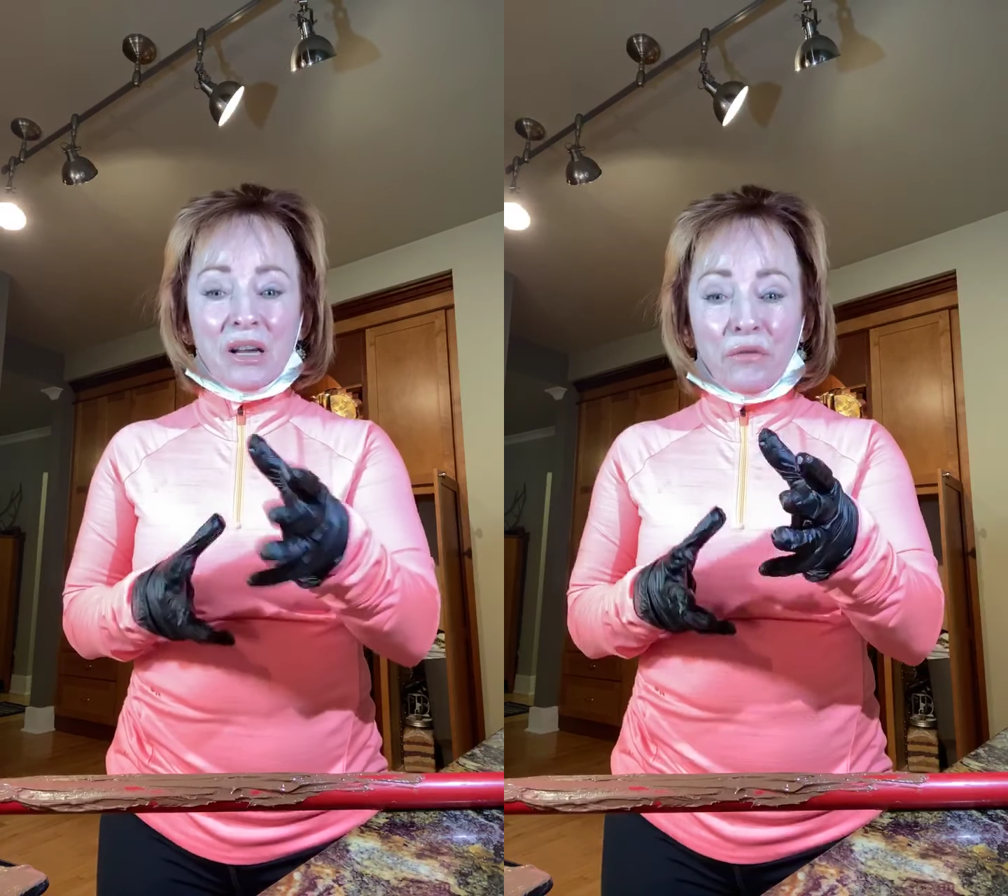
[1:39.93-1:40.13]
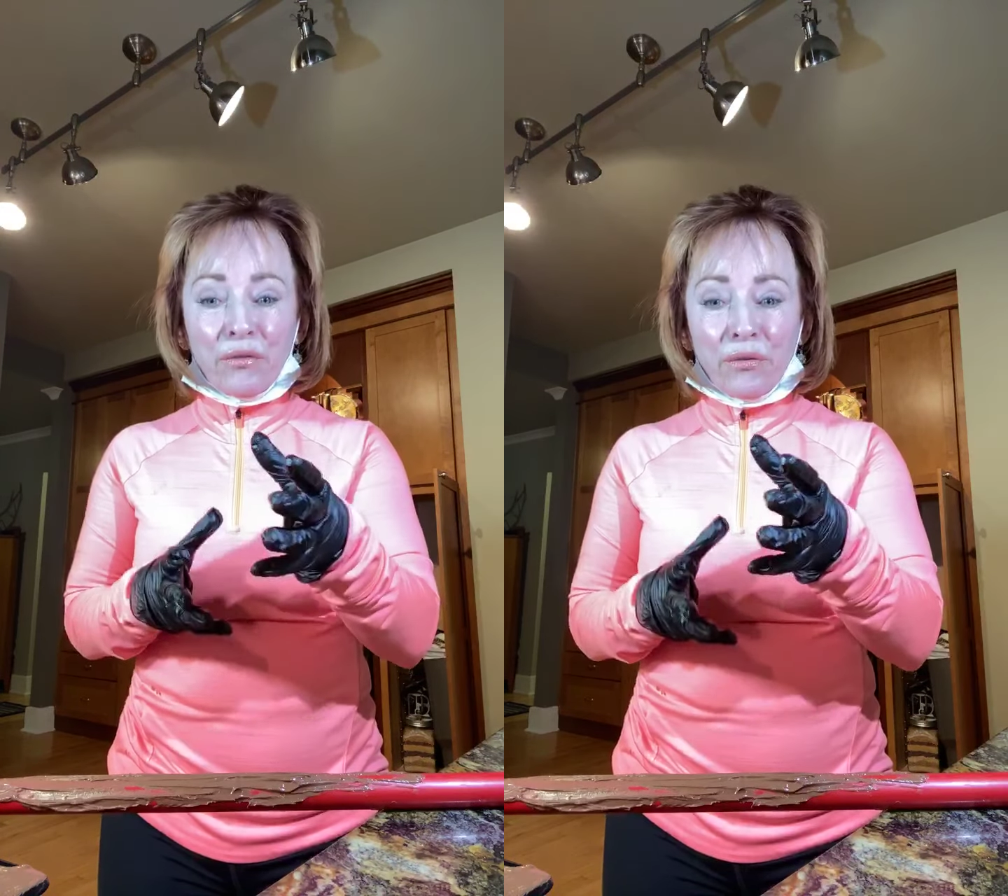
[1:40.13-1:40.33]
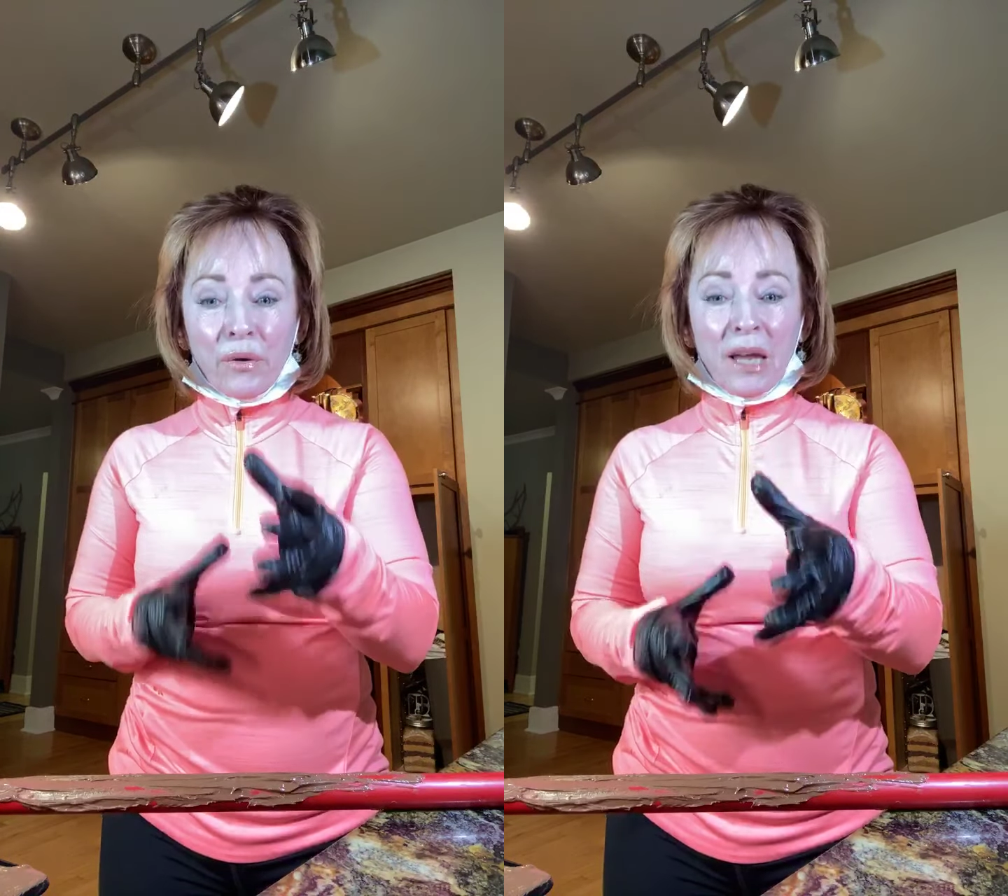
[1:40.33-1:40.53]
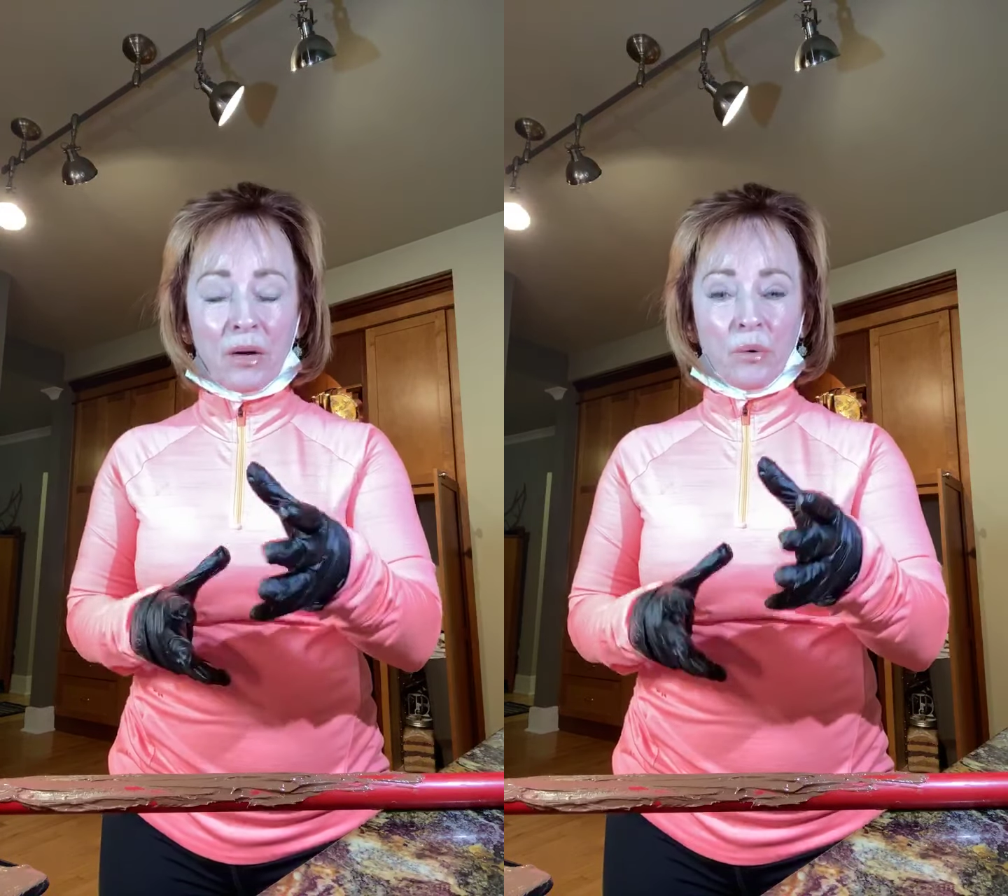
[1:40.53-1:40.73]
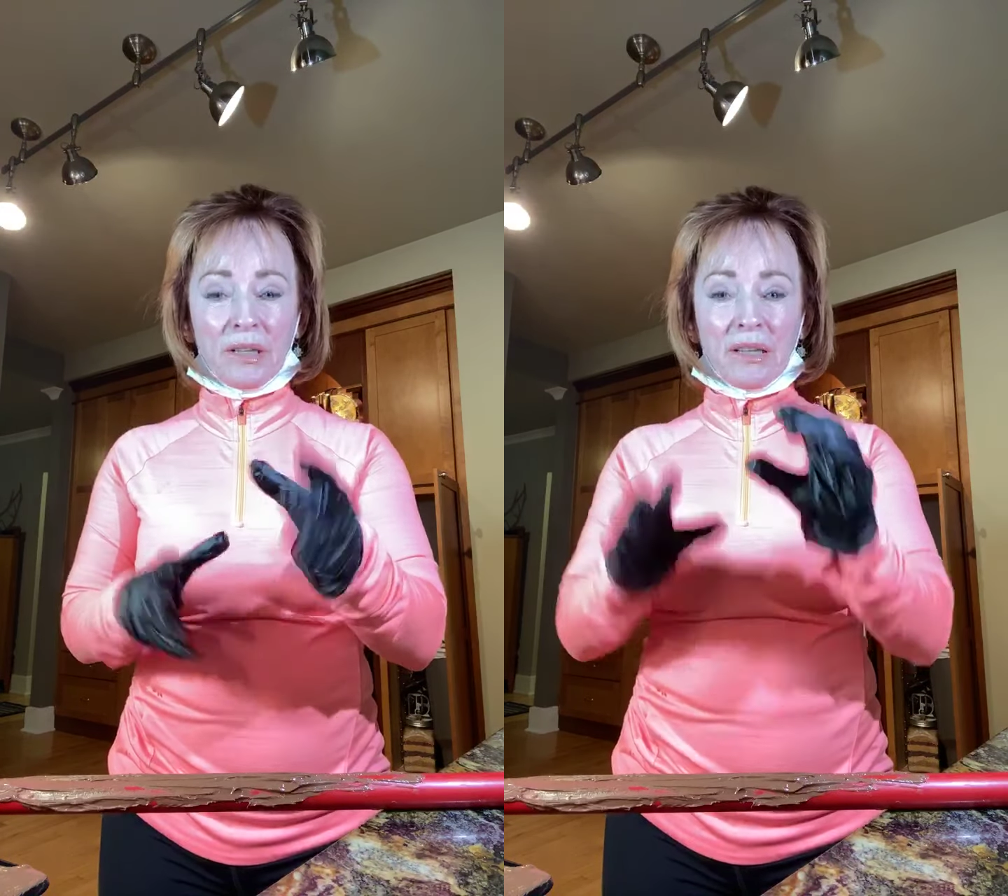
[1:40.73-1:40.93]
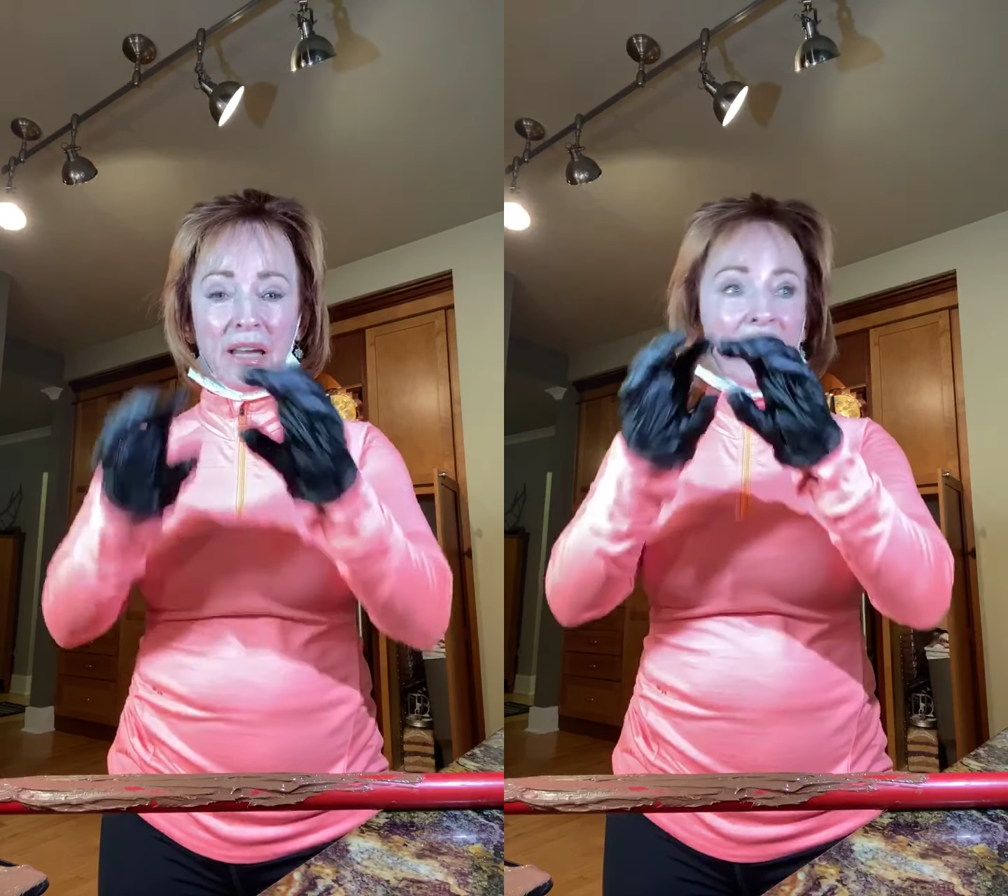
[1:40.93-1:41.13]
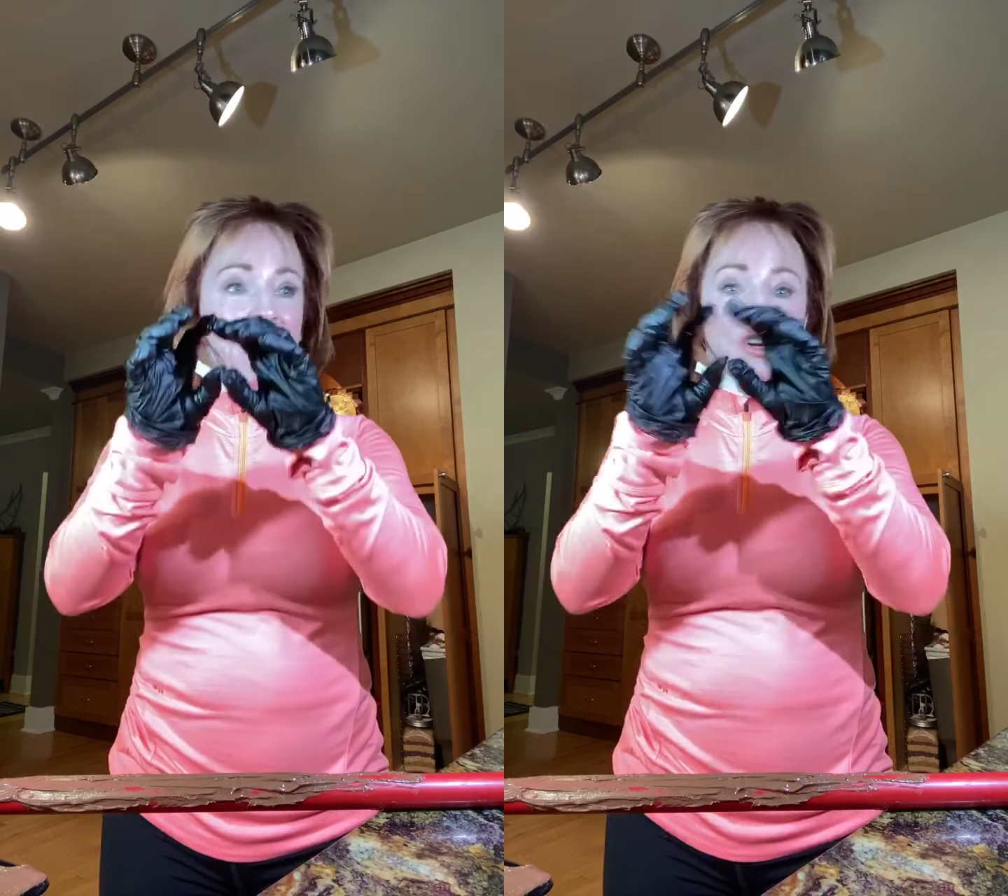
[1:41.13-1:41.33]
frequently